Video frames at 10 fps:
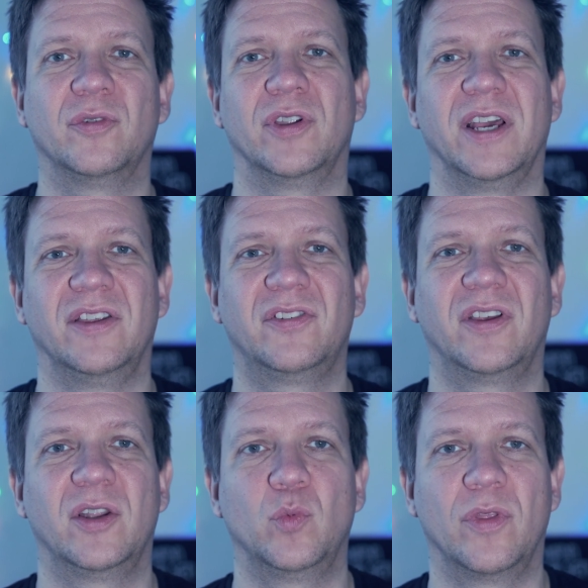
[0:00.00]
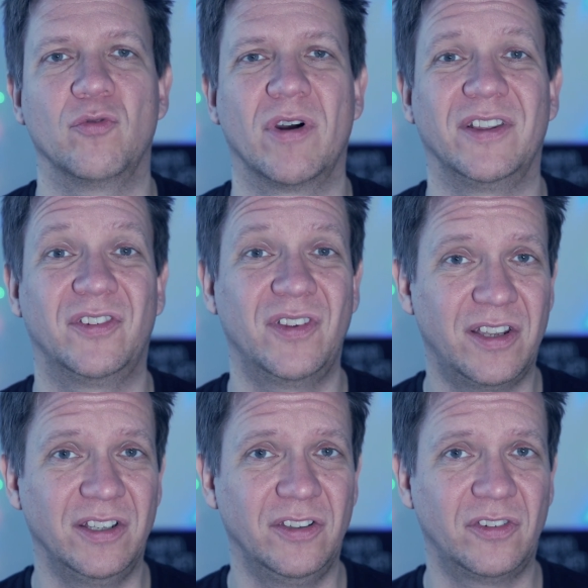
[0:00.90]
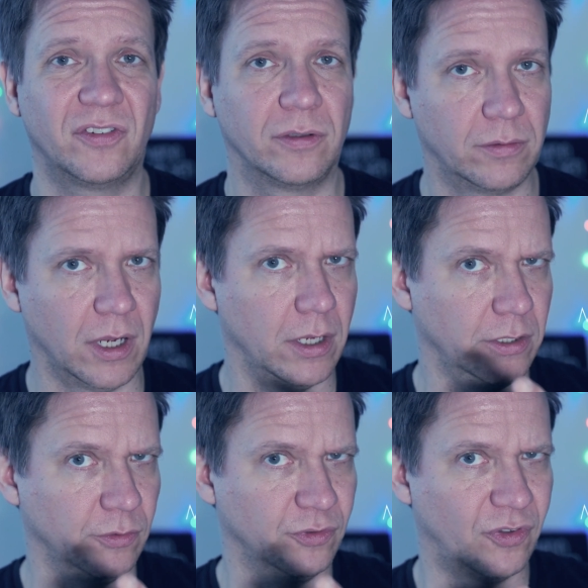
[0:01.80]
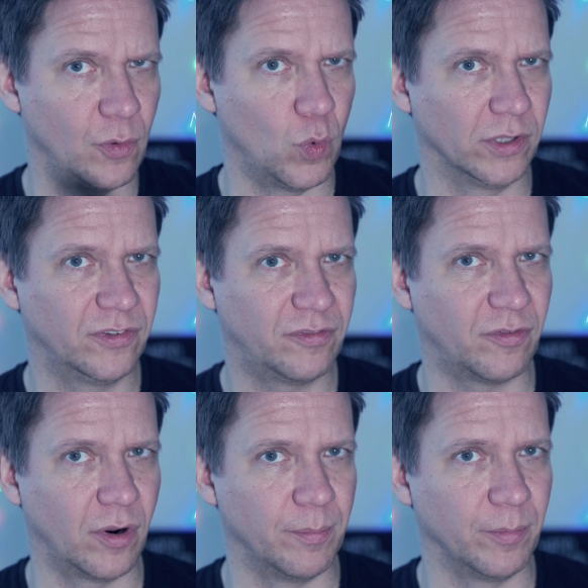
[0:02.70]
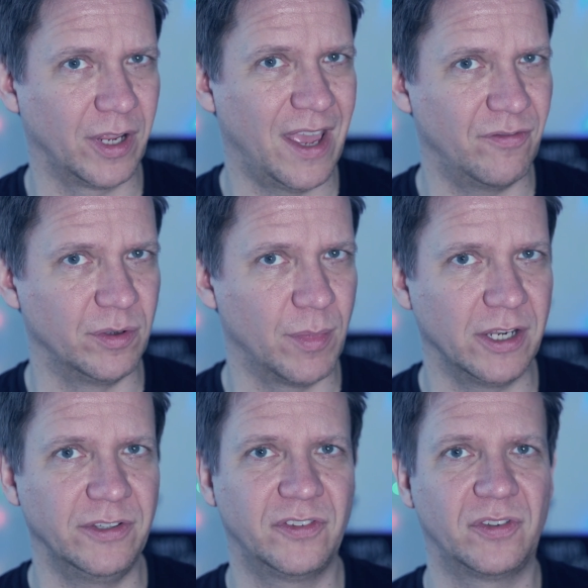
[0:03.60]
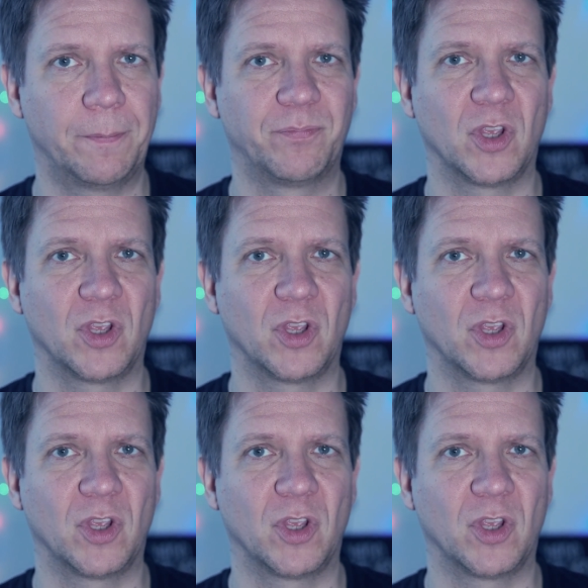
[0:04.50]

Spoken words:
nice, and with the right settings, I use the ones from Kevin Mullins,